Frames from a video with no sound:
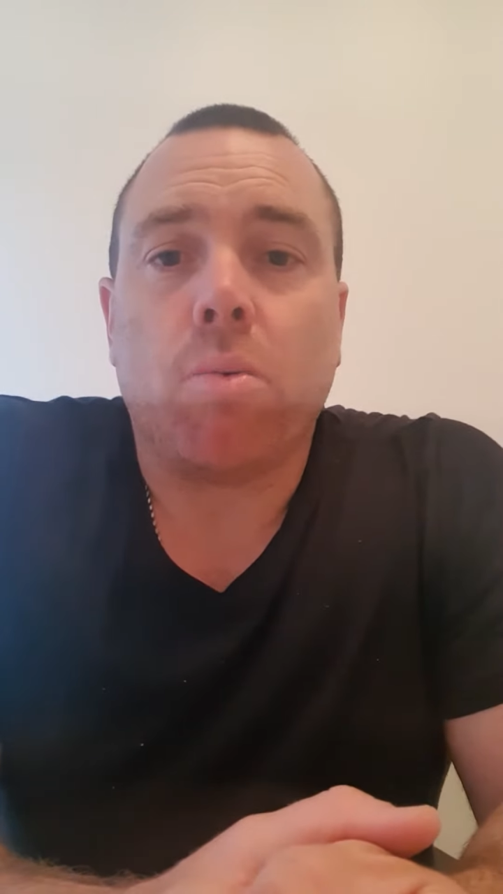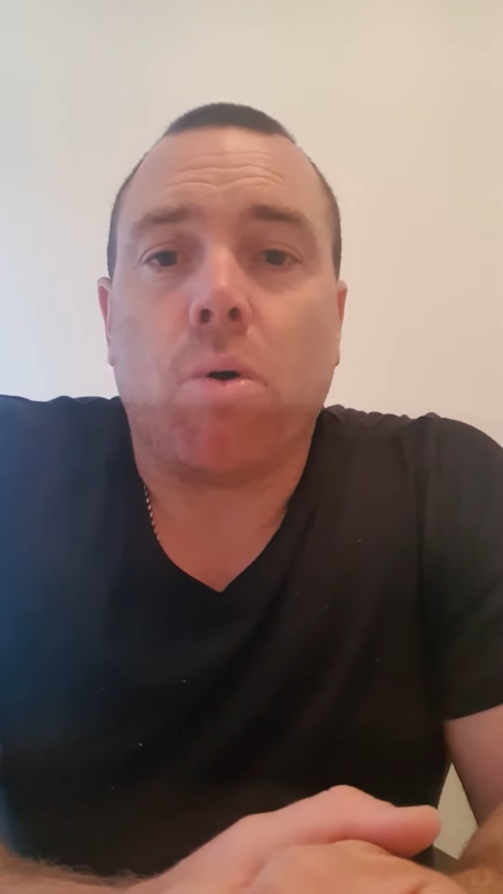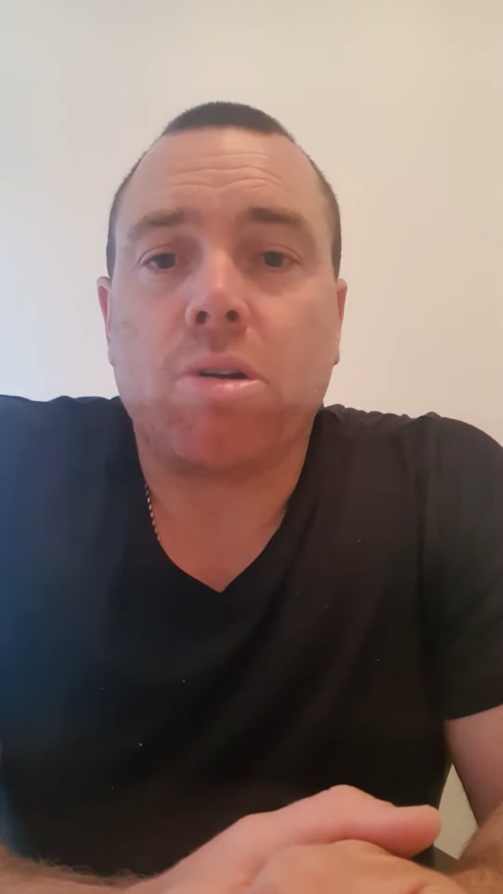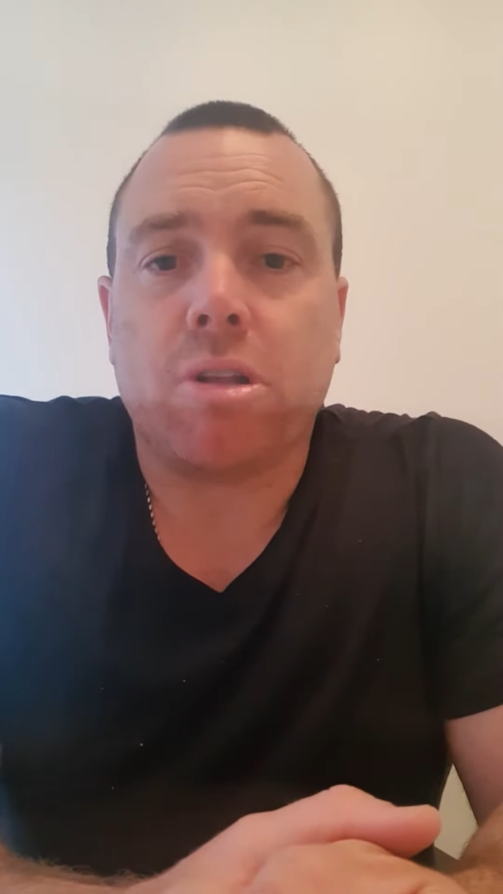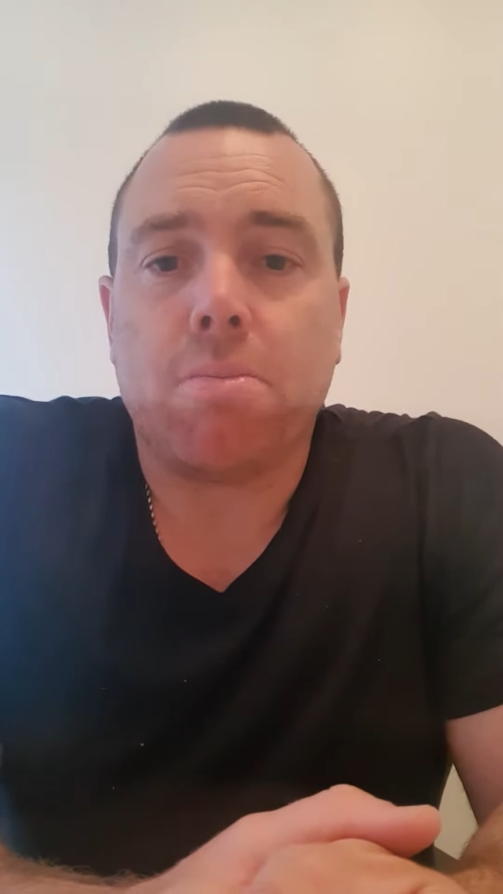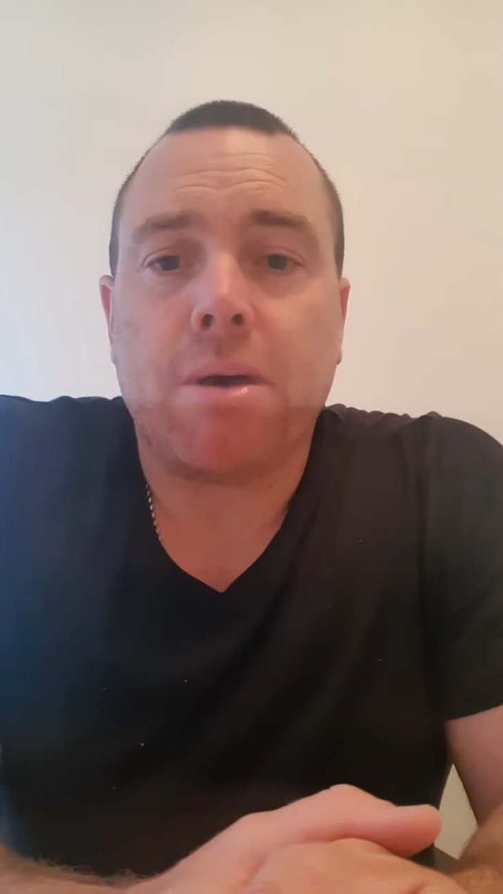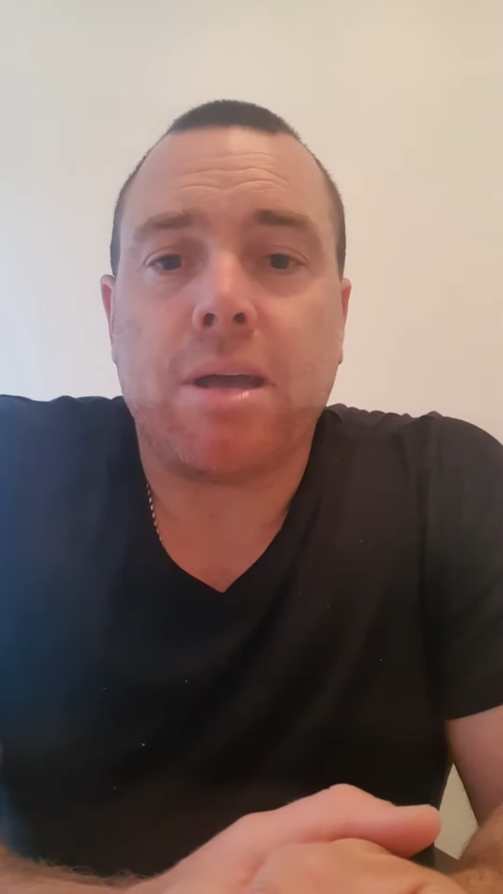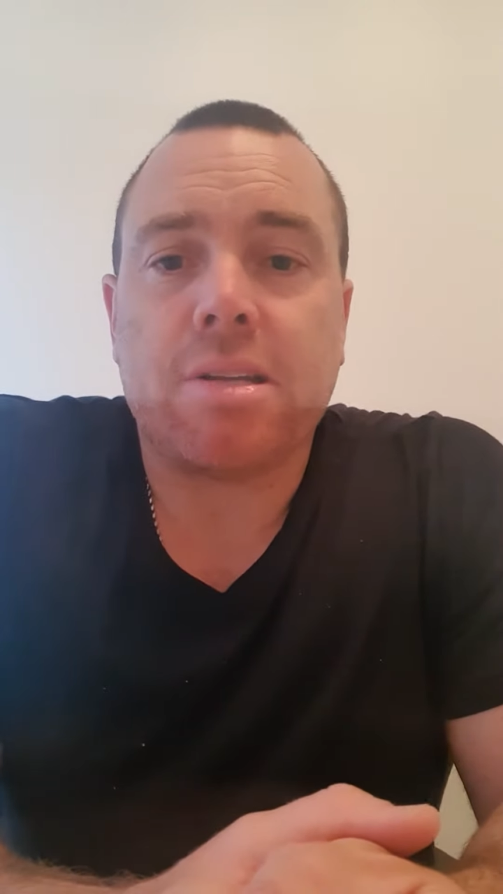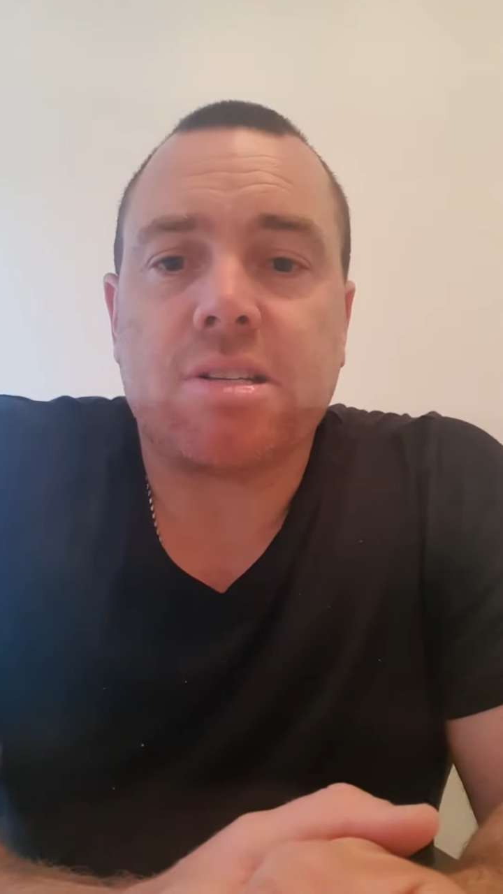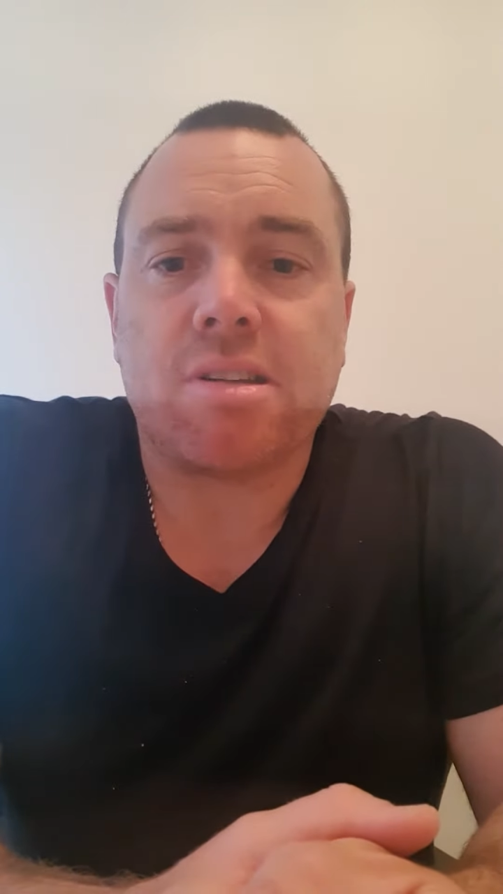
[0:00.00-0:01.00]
walk to the beach.